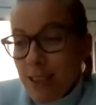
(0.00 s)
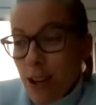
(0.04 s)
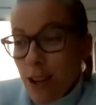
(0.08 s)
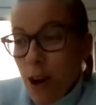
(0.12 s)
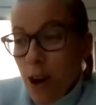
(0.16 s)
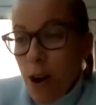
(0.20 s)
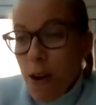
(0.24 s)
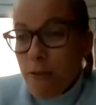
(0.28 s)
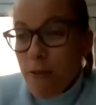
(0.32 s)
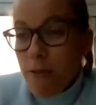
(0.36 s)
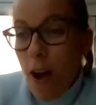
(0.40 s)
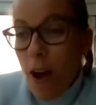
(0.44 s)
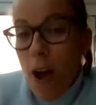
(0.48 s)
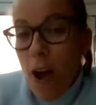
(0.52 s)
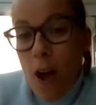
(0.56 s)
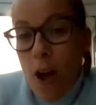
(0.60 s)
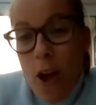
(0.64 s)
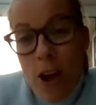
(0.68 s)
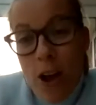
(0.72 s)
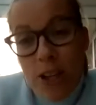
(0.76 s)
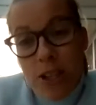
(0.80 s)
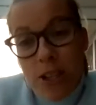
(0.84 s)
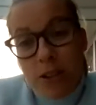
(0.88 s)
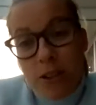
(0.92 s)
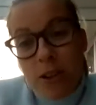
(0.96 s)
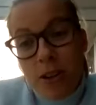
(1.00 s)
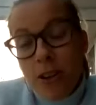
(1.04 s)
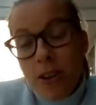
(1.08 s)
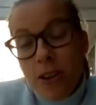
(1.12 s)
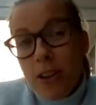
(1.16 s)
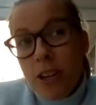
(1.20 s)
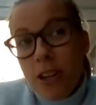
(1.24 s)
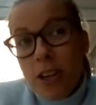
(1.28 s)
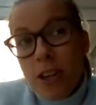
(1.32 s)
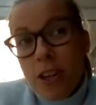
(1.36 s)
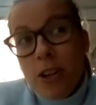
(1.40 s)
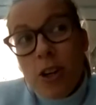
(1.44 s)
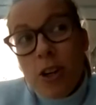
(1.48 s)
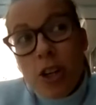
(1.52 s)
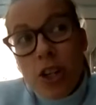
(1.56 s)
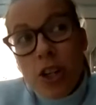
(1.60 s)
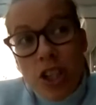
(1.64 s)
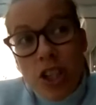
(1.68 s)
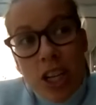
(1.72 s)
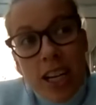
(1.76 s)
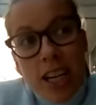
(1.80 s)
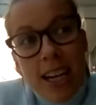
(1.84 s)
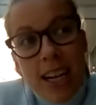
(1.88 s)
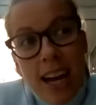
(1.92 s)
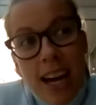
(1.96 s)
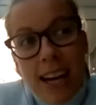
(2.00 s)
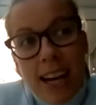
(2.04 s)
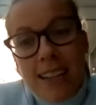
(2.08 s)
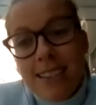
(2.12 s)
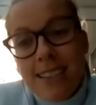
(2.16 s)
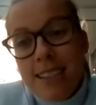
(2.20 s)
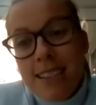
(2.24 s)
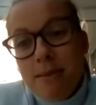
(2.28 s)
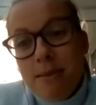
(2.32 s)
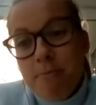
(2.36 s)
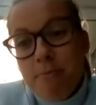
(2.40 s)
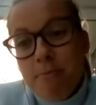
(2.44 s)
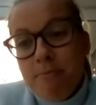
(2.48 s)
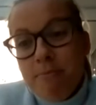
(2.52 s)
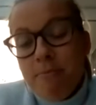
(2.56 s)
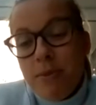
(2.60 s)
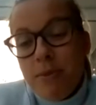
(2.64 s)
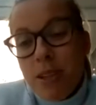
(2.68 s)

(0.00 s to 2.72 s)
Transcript: So for her to, you know, she had to,